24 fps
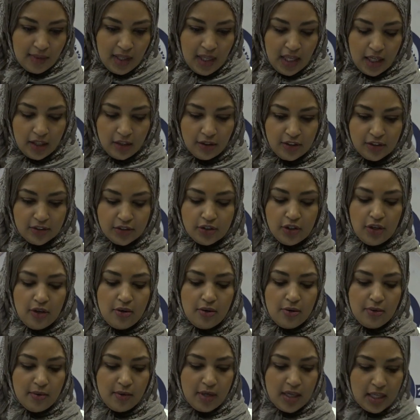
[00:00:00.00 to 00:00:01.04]
And
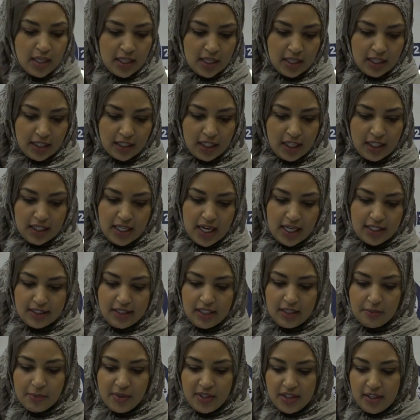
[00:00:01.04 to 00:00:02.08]
also
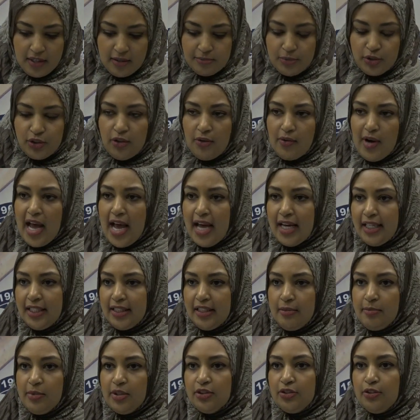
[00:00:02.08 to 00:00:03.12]
connecting with them, so adding
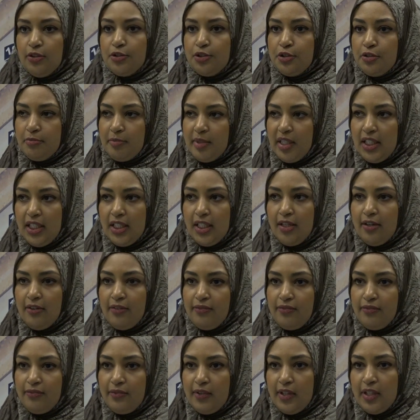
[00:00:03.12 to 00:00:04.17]
them on social media,
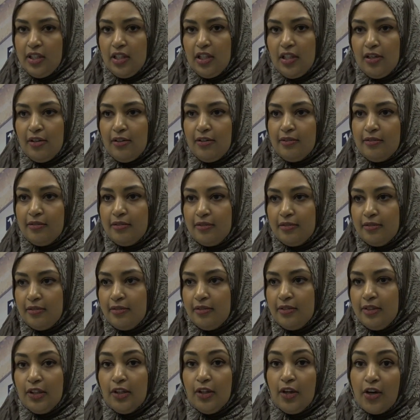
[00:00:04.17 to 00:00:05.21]
you know,
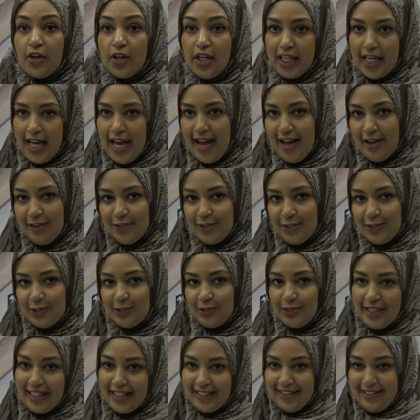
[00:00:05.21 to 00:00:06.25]
learning how
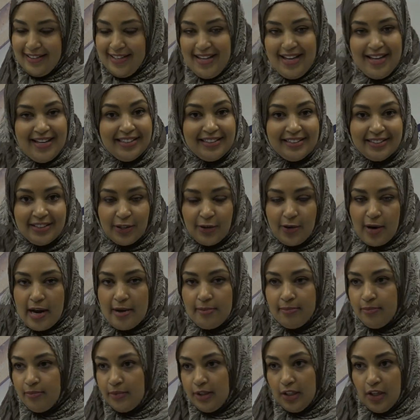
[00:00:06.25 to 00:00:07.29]
social, like
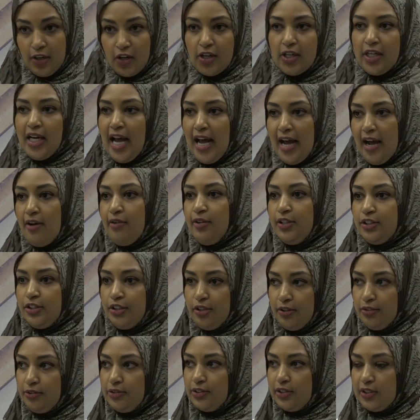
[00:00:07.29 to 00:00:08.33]
Instagram, learn how it's
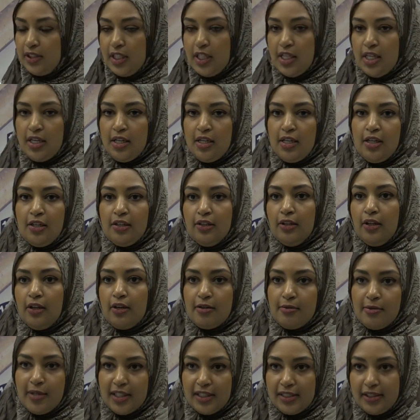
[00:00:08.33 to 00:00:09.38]
used.
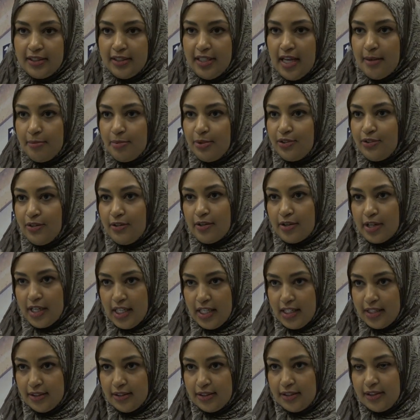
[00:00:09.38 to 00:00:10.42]
Learn what a Snap Story
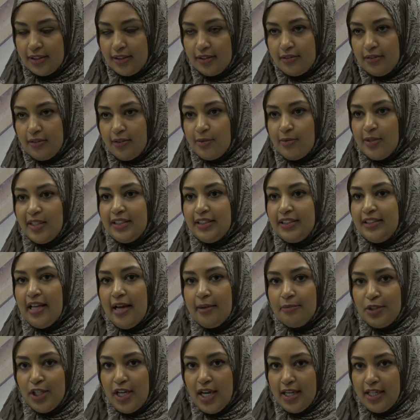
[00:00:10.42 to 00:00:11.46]
is or what
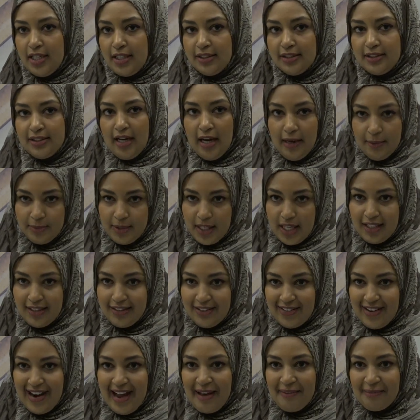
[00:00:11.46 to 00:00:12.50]
Snapchat is. Update
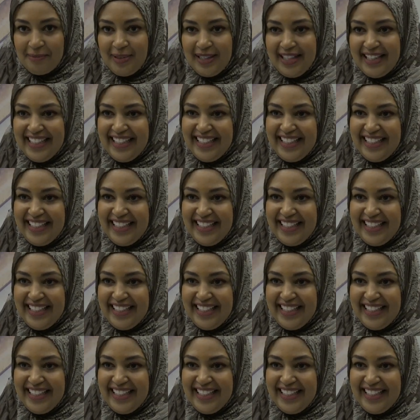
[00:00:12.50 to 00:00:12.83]
your app.